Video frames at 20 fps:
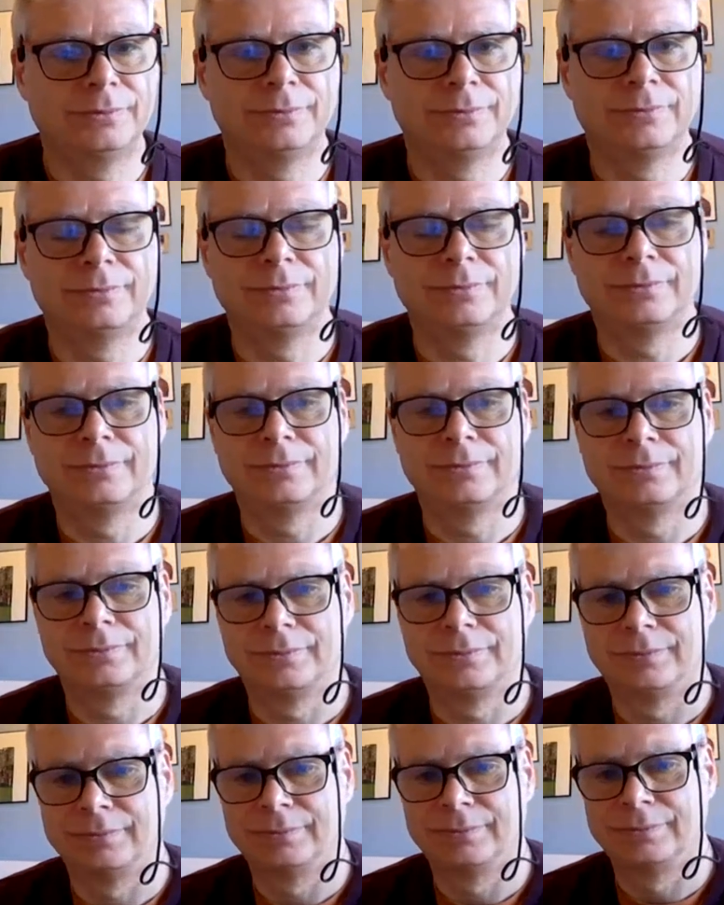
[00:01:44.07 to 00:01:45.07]

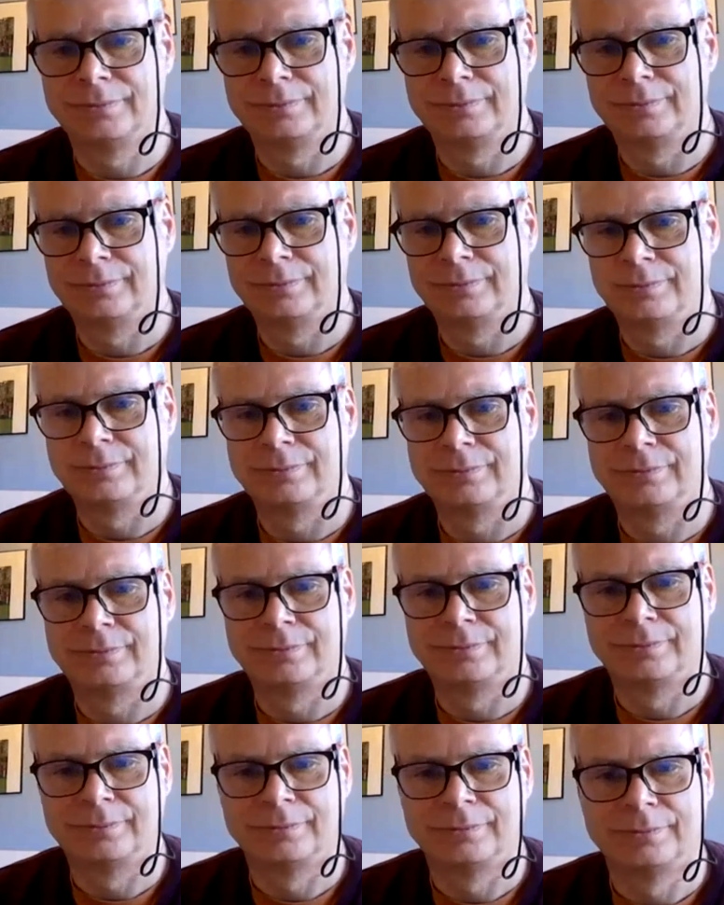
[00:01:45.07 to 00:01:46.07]

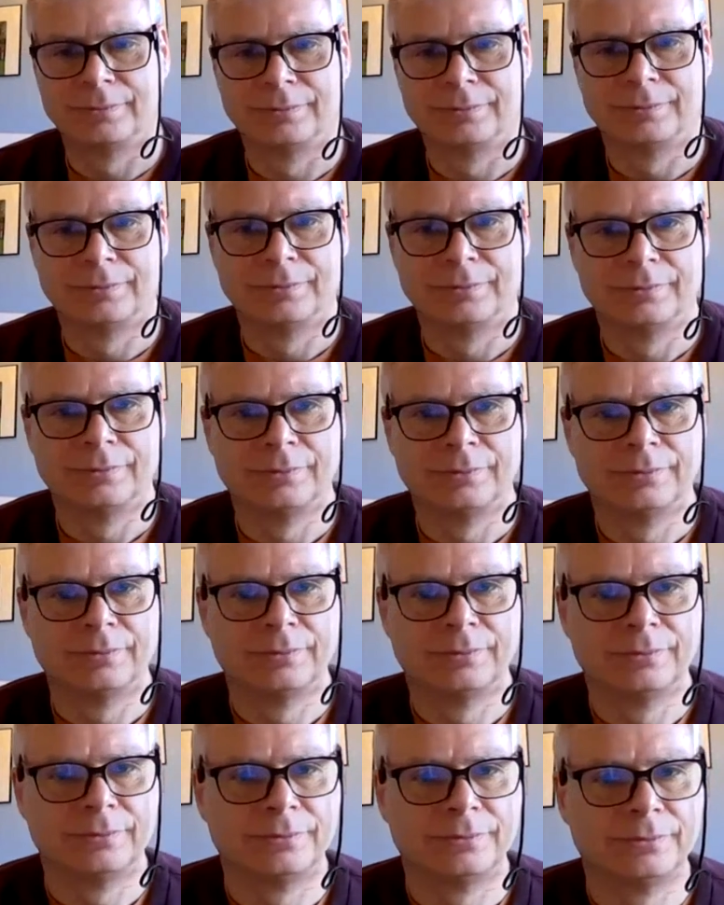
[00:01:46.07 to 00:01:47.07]

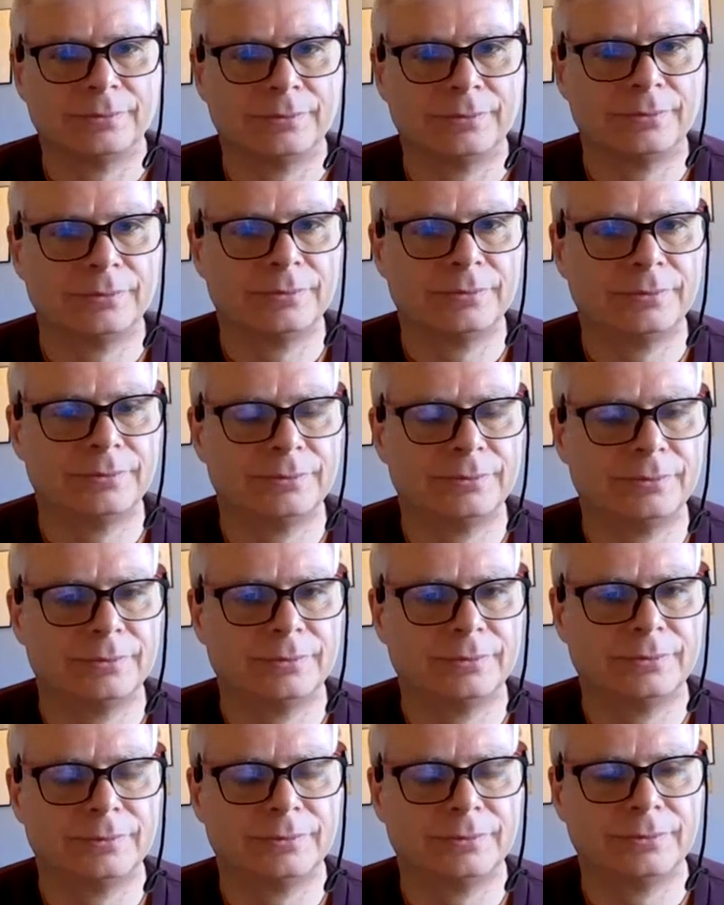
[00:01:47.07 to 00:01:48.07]

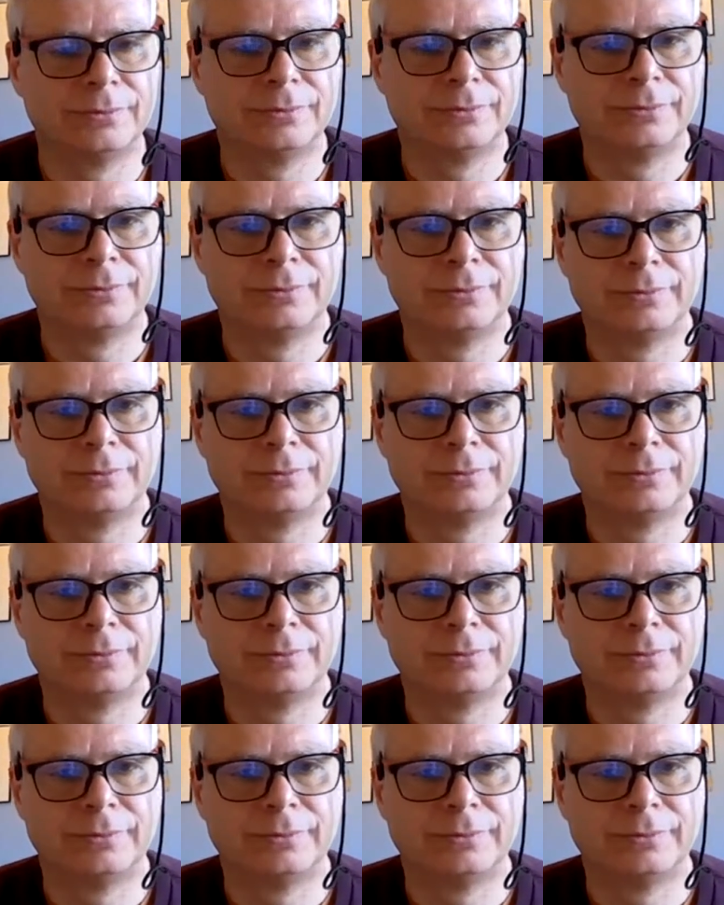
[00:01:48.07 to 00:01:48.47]
No words are spoken by the person on screen.